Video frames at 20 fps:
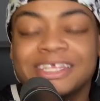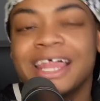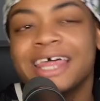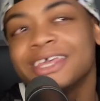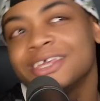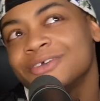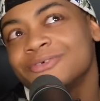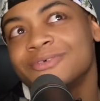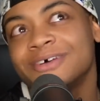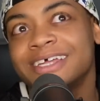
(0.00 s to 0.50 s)

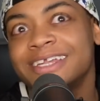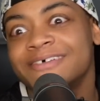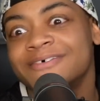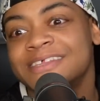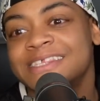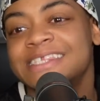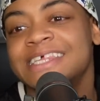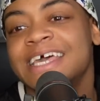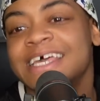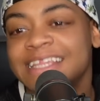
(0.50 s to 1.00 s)
like you wouldn't
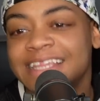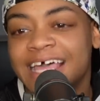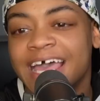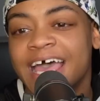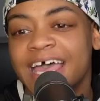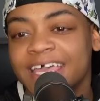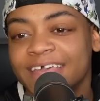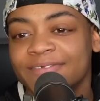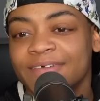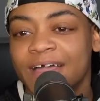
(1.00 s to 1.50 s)
have said
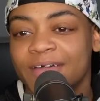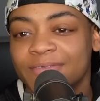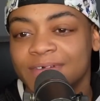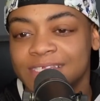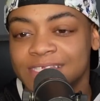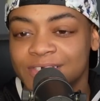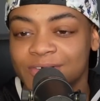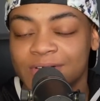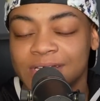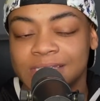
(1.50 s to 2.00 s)
that if I
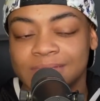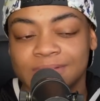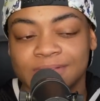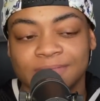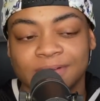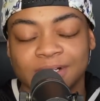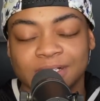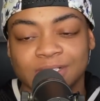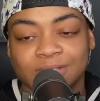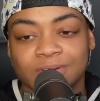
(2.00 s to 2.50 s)
wasn't going to be
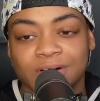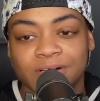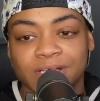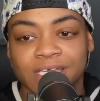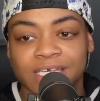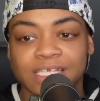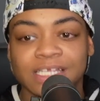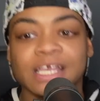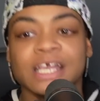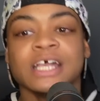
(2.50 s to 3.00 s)
first to walk
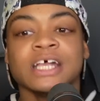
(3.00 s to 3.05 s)
in.